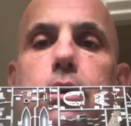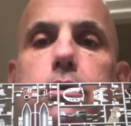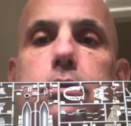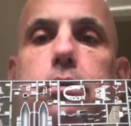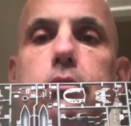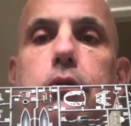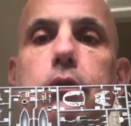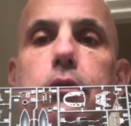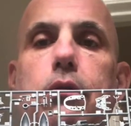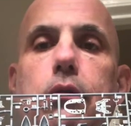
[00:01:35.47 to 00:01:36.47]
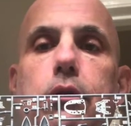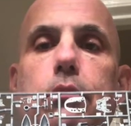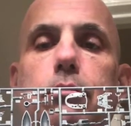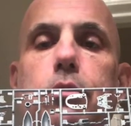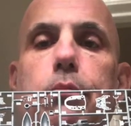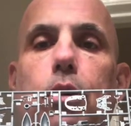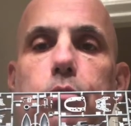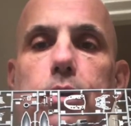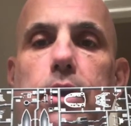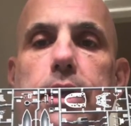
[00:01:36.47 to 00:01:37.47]
the mold
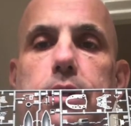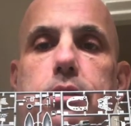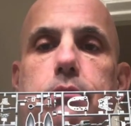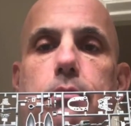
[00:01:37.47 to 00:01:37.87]
release.